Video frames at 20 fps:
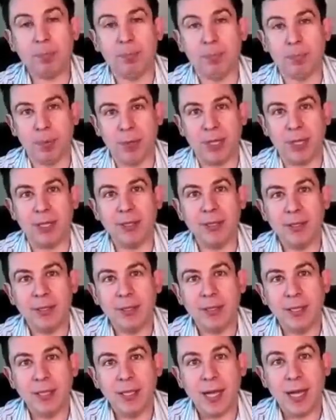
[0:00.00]
blood
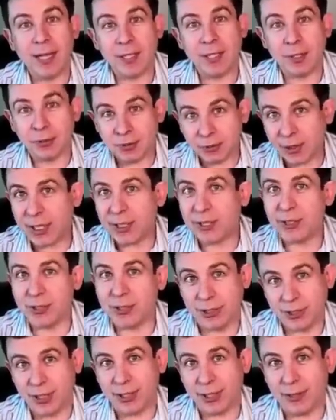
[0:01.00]
and you scratch
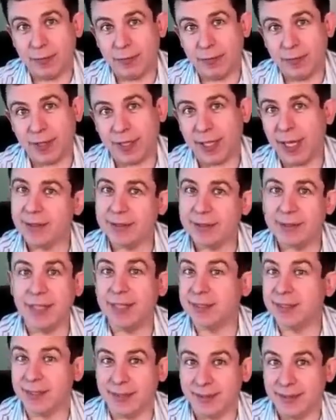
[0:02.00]
yourself. The cat's
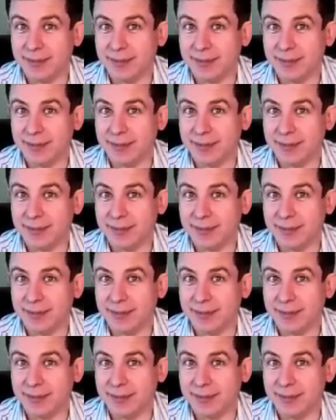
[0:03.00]
innocent.